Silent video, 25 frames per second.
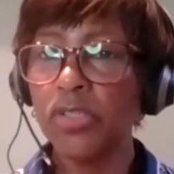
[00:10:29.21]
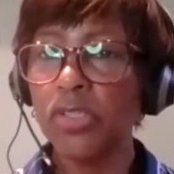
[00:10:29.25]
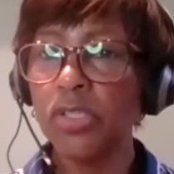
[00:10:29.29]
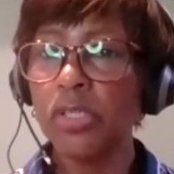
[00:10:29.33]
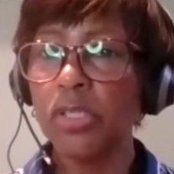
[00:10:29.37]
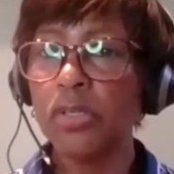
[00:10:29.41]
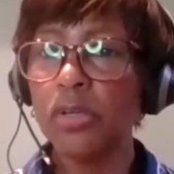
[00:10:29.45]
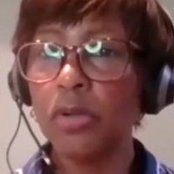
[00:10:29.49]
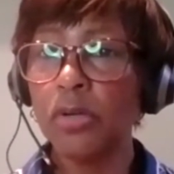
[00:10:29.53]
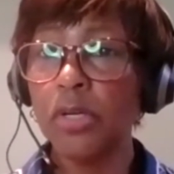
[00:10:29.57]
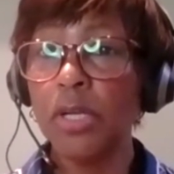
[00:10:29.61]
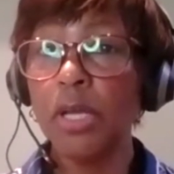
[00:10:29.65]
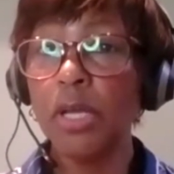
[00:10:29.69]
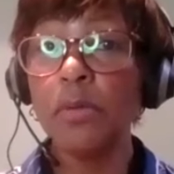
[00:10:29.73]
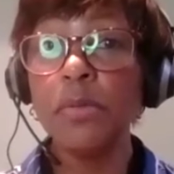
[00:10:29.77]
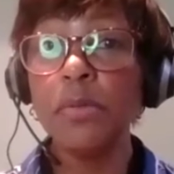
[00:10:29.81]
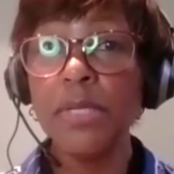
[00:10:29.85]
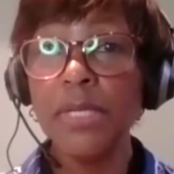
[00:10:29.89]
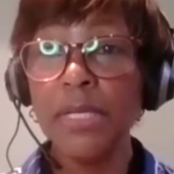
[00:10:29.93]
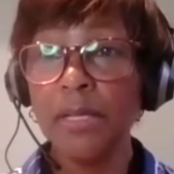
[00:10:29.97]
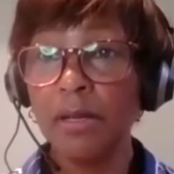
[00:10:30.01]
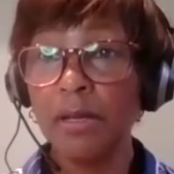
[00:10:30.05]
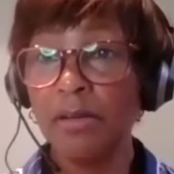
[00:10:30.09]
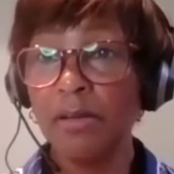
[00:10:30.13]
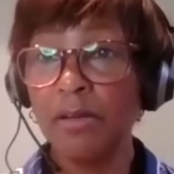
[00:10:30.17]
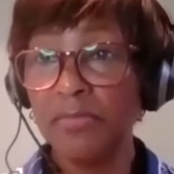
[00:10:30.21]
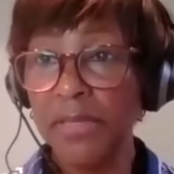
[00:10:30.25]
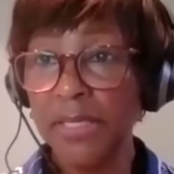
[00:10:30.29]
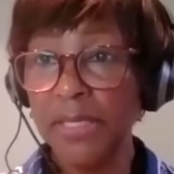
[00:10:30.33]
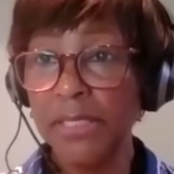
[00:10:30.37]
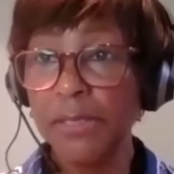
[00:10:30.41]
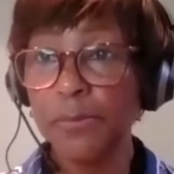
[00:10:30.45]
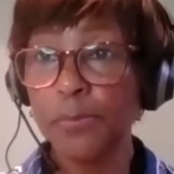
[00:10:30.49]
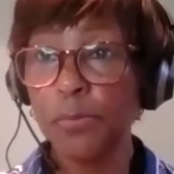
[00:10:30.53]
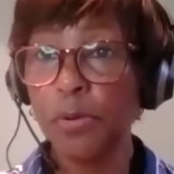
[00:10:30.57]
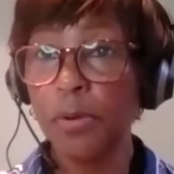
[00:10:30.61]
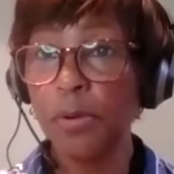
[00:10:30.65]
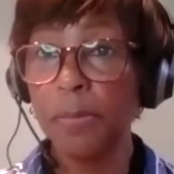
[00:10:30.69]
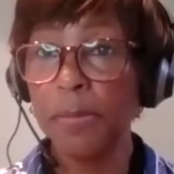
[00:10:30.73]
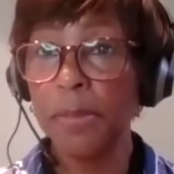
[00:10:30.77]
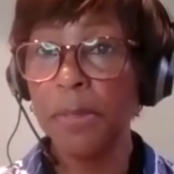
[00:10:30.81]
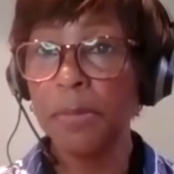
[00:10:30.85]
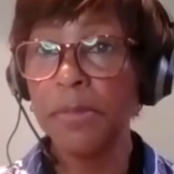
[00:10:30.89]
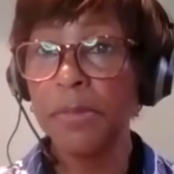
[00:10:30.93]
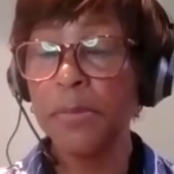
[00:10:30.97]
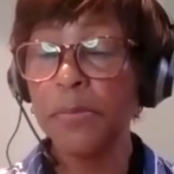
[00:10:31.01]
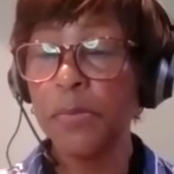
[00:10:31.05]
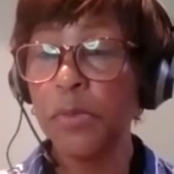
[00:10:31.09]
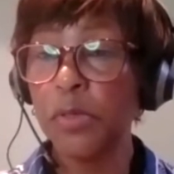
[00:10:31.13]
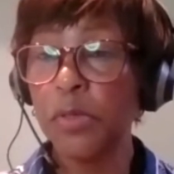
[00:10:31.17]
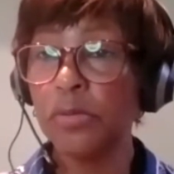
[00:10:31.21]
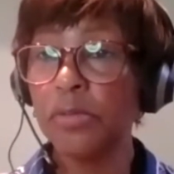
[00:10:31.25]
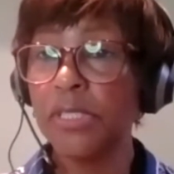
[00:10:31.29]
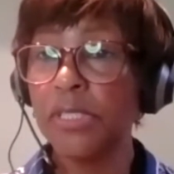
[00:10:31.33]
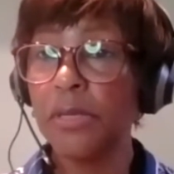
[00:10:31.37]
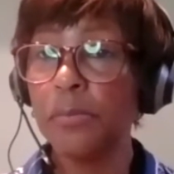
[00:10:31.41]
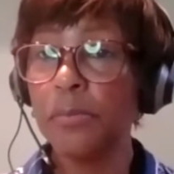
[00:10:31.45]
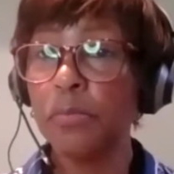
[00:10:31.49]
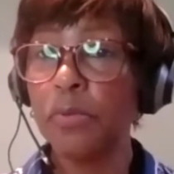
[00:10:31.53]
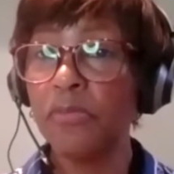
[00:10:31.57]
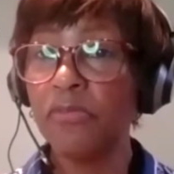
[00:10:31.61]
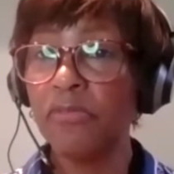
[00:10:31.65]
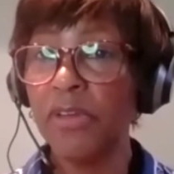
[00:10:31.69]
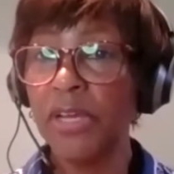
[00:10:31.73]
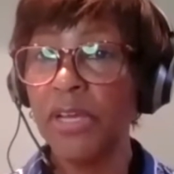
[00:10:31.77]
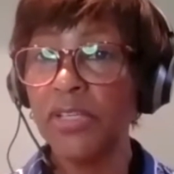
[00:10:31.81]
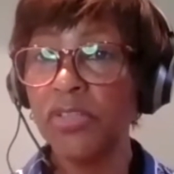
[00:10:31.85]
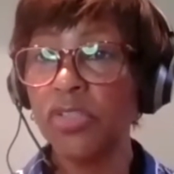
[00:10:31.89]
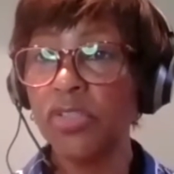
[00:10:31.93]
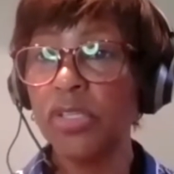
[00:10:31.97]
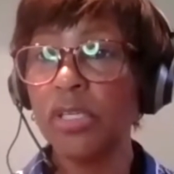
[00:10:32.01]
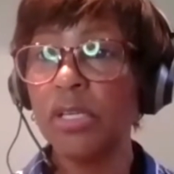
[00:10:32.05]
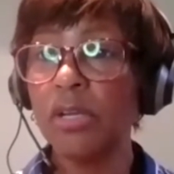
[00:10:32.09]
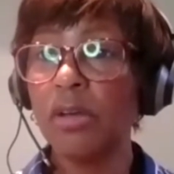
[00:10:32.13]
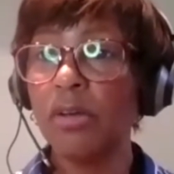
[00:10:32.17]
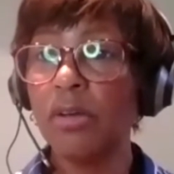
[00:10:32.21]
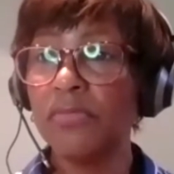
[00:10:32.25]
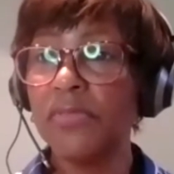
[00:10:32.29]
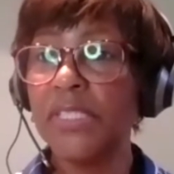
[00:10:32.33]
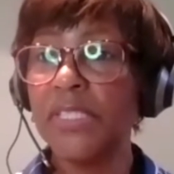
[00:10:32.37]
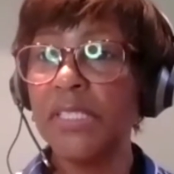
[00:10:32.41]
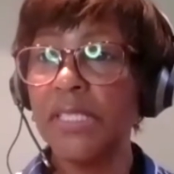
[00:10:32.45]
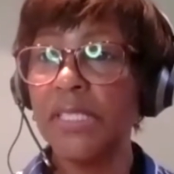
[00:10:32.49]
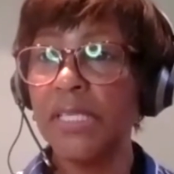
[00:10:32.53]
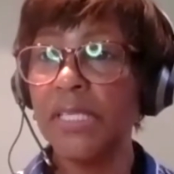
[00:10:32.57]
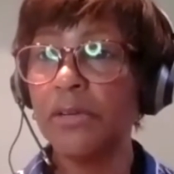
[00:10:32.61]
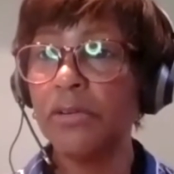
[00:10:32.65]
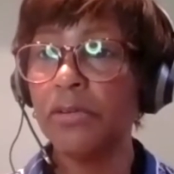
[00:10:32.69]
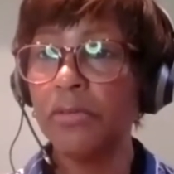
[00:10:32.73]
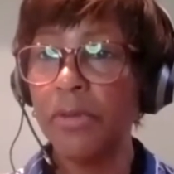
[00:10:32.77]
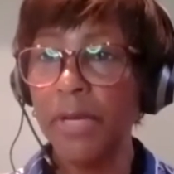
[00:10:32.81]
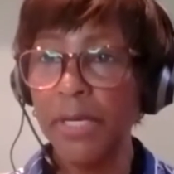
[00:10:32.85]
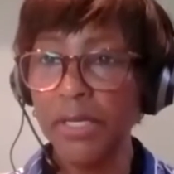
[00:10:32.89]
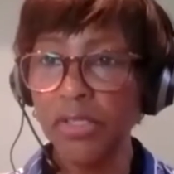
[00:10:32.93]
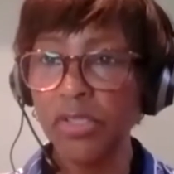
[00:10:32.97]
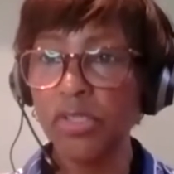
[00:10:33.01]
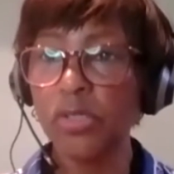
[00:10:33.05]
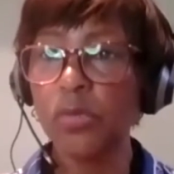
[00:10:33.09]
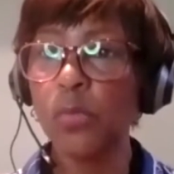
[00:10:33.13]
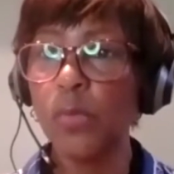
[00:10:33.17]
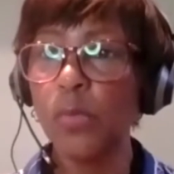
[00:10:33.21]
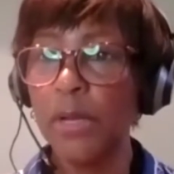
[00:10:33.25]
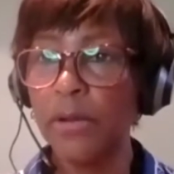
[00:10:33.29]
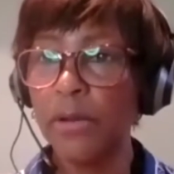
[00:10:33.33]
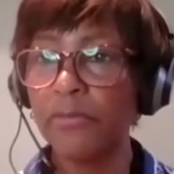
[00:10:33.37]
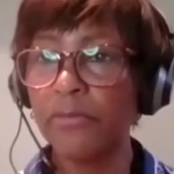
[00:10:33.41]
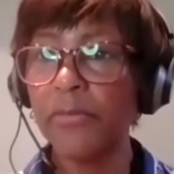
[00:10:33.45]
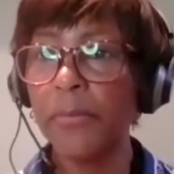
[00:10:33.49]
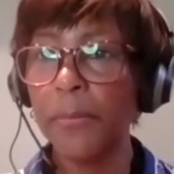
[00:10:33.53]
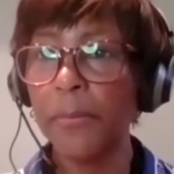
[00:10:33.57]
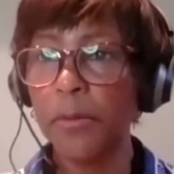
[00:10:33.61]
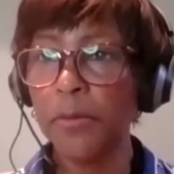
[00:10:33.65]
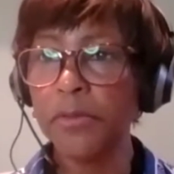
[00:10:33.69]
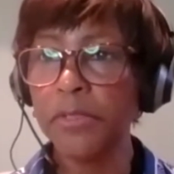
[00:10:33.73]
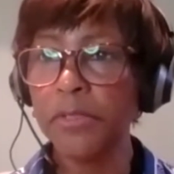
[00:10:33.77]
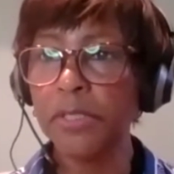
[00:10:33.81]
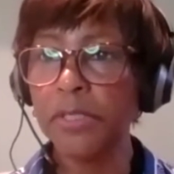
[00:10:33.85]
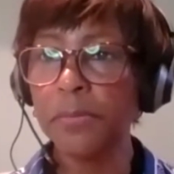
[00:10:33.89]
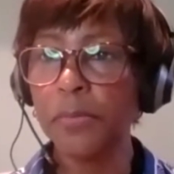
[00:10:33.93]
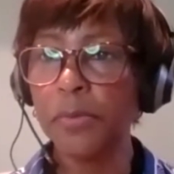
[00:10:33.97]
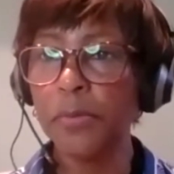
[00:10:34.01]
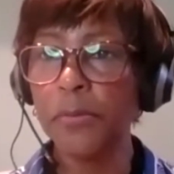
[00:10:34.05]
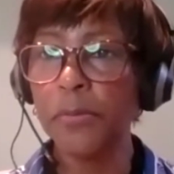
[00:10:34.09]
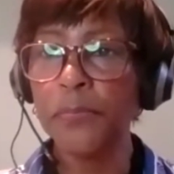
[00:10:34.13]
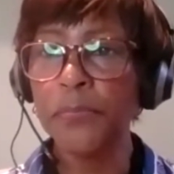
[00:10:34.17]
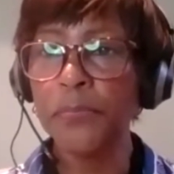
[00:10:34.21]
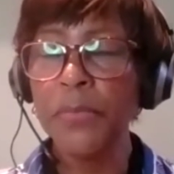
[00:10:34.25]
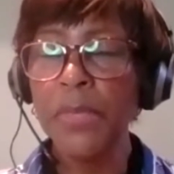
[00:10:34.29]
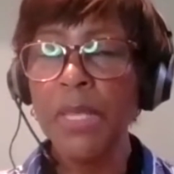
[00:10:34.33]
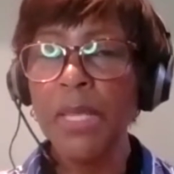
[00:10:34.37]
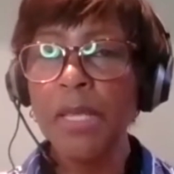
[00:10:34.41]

not only of these problems, but also prevention of deterioration wherever possible.